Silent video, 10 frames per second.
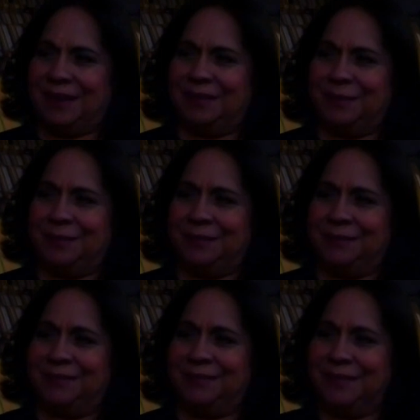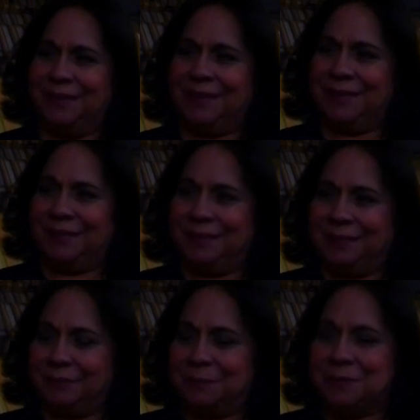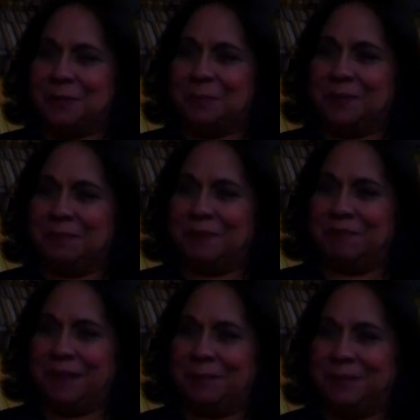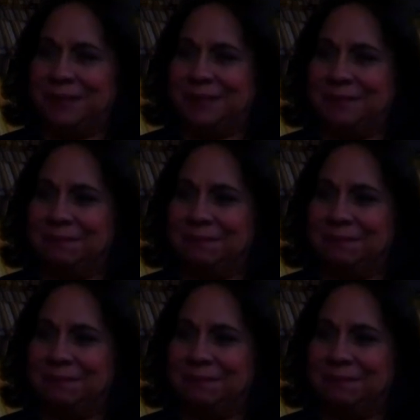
I learned. Okay. From someone in my family.